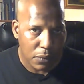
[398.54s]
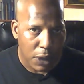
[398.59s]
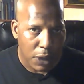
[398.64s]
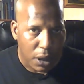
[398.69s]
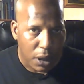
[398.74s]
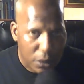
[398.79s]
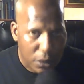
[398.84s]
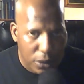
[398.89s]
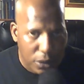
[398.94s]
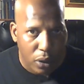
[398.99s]

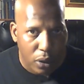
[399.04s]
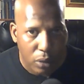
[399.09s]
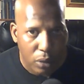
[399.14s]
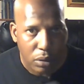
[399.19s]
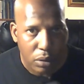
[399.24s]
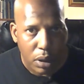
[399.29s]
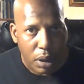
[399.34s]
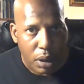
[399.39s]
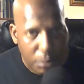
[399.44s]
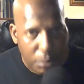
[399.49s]
So,
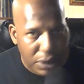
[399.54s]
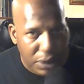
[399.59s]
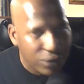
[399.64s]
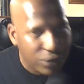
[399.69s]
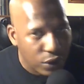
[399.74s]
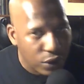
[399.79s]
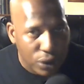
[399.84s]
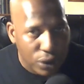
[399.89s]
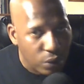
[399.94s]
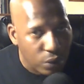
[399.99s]

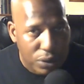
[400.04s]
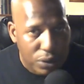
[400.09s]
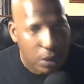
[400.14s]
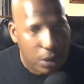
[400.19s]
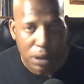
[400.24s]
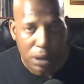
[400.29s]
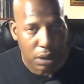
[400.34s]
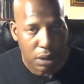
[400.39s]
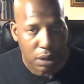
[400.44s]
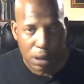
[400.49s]
Mr. Usyk,
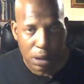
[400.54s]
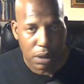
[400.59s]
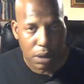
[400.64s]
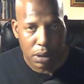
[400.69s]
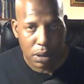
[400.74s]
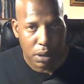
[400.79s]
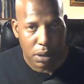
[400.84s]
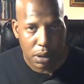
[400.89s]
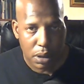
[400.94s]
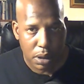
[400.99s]

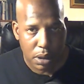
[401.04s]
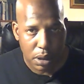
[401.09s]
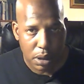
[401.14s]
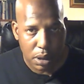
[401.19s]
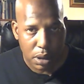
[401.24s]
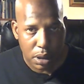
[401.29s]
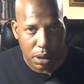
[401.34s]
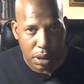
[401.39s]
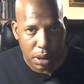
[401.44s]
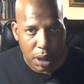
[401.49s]

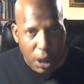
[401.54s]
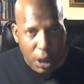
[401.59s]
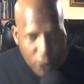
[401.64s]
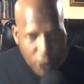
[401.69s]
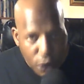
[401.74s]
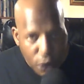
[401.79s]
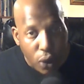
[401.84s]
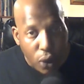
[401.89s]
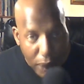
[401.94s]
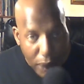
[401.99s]

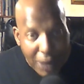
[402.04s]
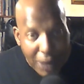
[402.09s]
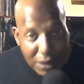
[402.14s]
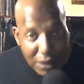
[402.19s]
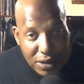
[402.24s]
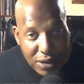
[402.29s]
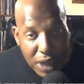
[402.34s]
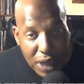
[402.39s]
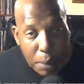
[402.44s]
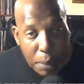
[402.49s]
you're going to have to
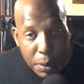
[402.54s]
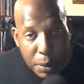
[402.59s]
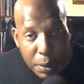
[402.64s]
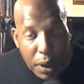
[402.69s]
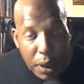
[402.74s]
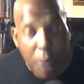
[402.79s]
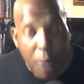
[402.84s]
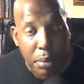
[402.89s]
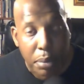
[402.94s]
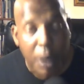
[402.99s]
step it
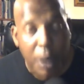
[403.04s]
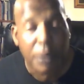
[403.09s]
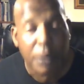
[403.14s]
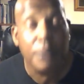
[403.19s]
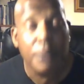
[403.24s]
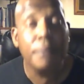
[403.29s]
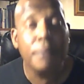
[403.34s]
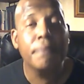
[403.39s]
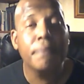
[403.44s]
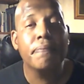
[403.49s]
up, brother.
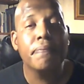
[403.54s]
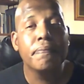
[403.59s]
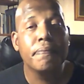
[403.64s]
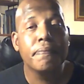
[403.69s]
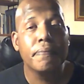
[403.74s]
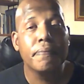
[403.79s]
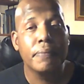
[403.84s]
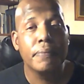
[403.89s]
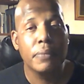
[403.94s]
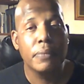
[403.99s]

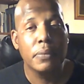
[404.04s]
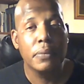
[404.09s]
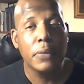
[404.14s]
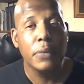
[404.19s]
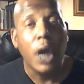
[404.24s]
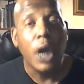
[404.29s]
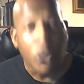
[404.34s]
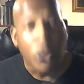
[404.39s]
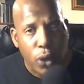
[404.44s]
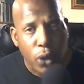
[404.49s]

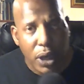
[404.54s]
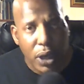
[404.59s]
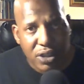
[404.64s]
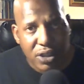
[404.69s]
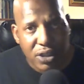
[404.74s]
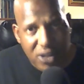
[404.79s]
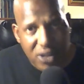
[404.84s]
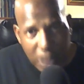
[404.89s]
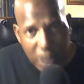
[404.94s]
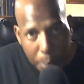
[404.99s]
You're going to have to
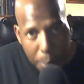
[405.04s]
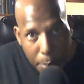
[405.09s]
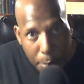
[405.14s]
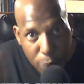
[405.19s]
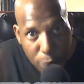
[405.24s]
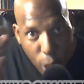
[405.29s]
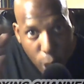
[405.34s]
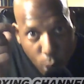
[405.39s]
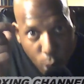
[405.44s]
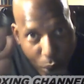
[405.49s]
step up
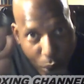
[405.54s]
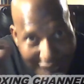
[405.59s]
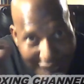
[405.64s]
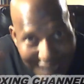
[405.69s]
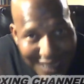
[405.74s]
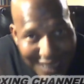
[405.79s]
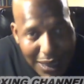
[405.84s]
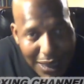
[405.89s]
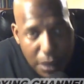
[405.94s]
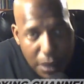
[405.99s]
your
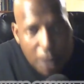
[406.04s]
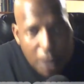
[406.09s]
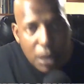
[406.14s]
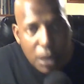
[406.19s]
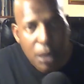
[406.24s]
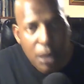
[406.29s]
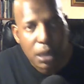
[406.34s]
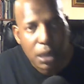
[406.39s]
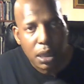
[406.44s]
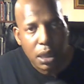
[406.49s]
weight.
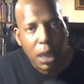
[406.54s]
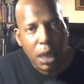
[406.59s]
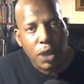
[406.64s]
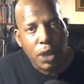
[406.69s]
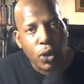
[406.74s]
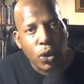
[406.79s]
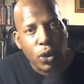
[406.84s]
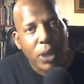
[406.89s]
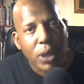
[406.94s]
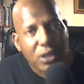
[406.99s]
You're
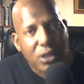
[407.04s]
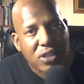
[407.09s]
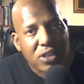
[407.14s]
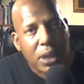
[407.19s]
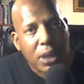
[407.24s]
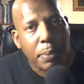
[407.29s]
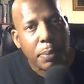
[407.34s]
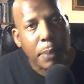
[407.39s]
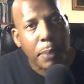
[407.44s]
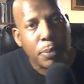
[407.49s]
going to have to
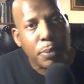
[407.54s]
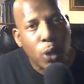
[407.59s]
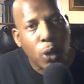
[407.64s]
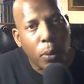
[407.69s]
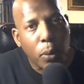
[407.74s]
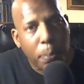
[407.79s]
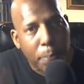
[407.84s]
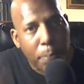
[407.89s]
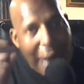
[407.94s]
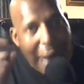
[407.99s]
step up your
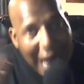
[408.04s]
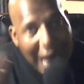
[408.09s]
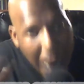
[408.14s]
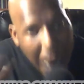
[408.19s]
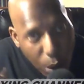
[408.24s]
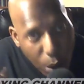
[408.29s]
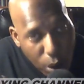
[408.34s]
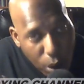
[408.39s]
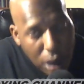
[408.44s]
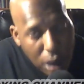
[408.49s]

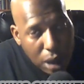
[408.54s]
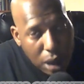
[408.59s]
power.